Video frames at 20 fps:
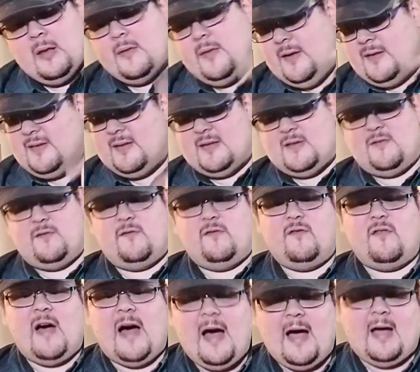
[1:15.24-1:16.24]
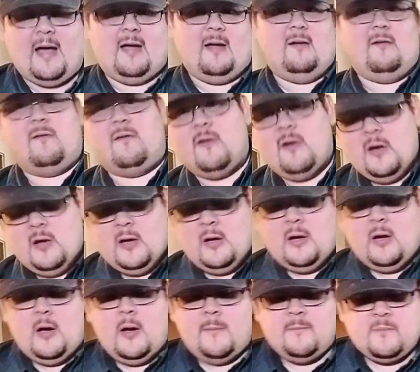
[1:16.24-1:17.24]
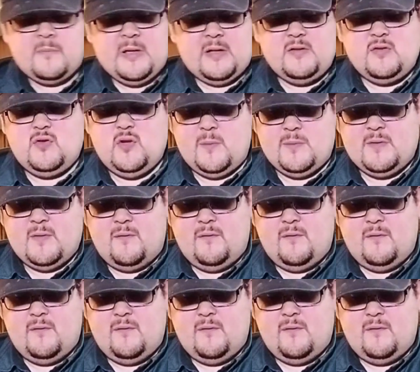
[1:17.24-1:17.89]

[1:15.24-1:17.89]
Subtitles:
This is 5 strips